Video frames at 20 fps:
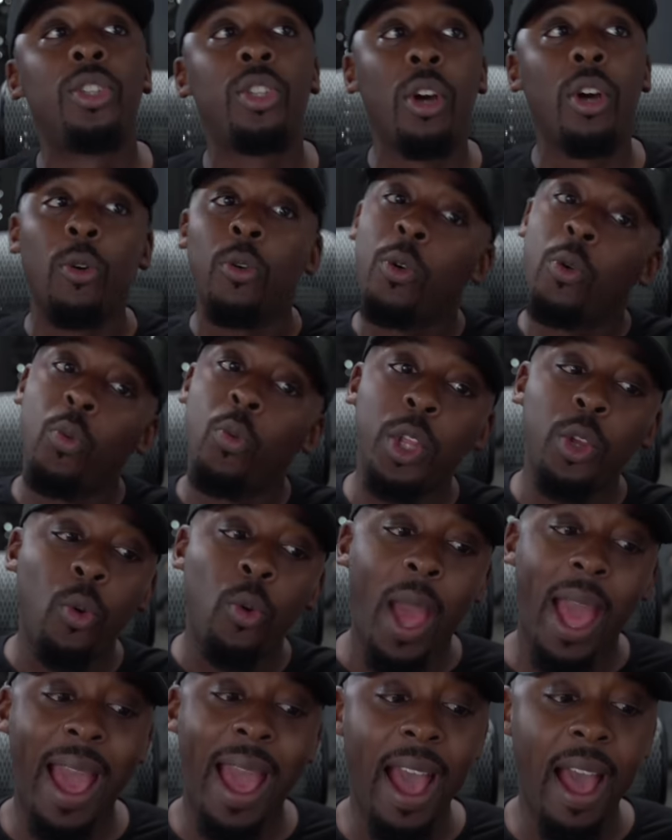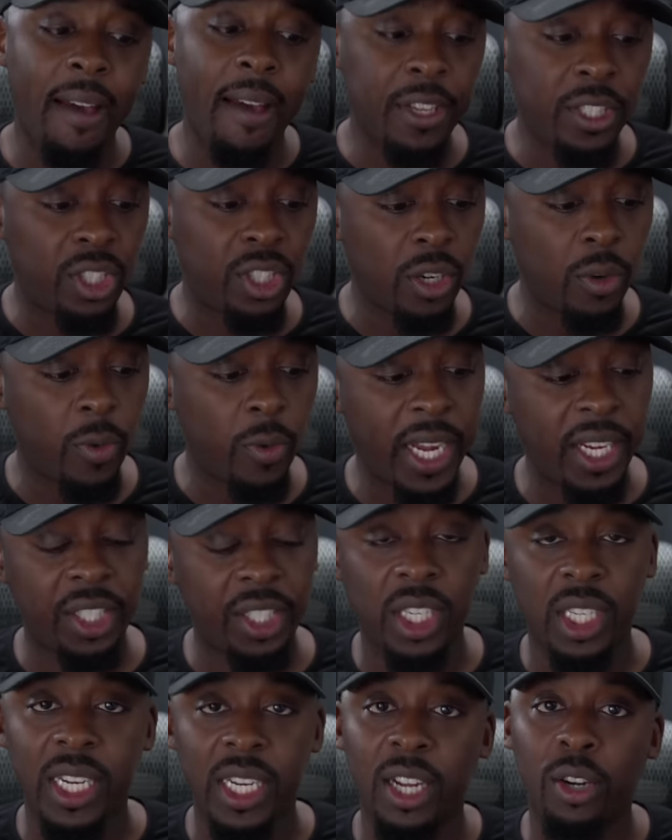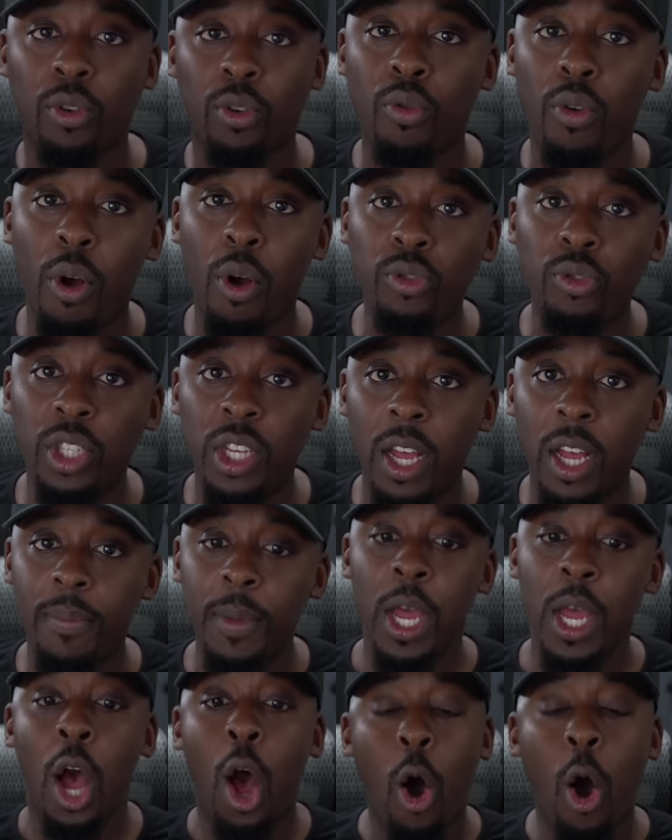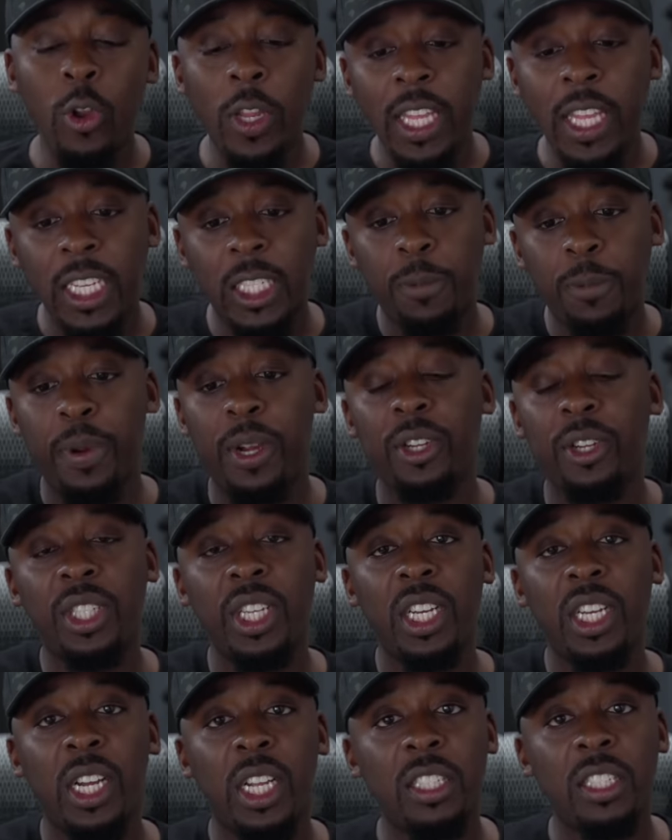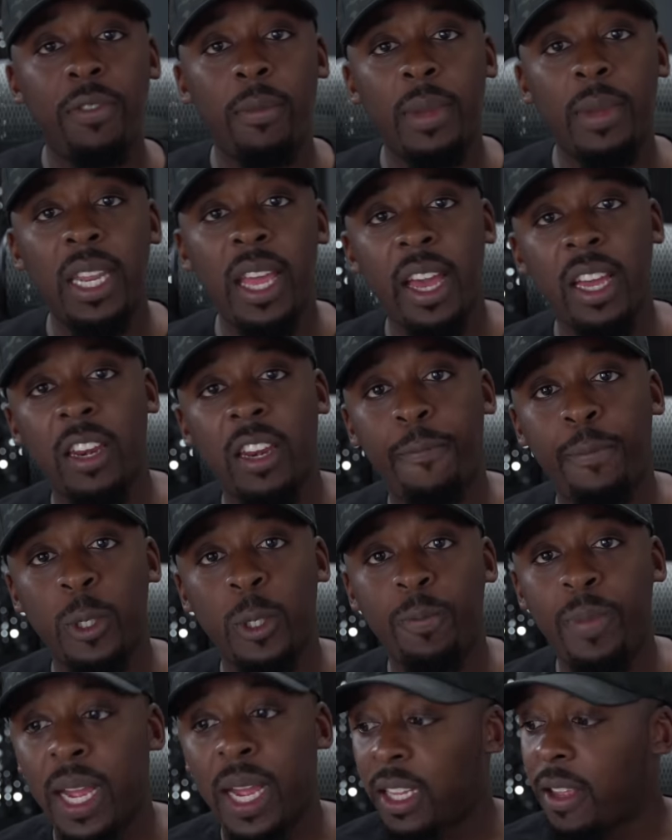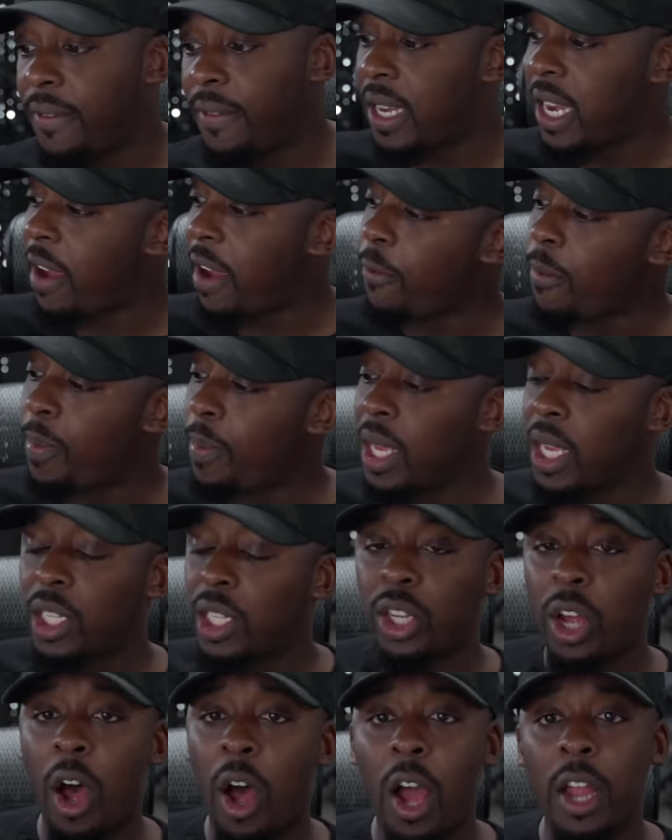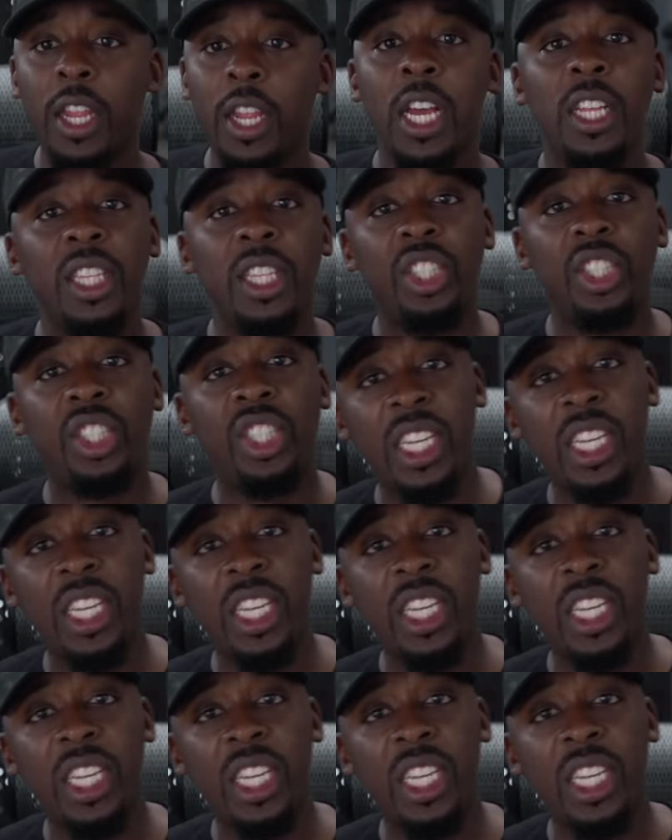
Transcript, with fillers: So when you have a generation that grows up only experiencing guns from a negative perspective and never being taught the